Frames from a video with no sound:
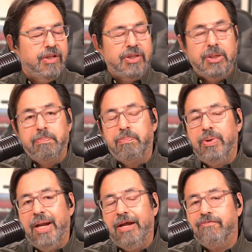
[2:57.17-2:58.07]
the
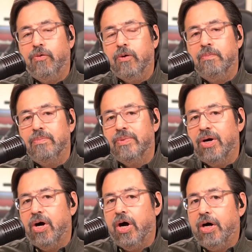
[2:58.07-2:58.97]
platform
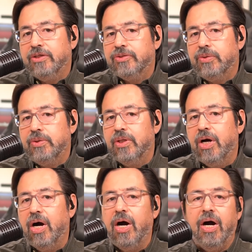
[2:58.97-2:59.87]
also
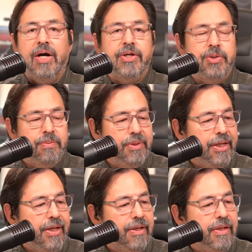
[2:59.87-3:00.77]

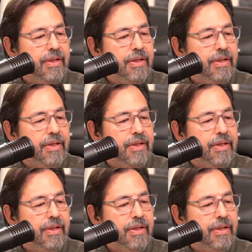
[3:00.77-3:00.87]
arguably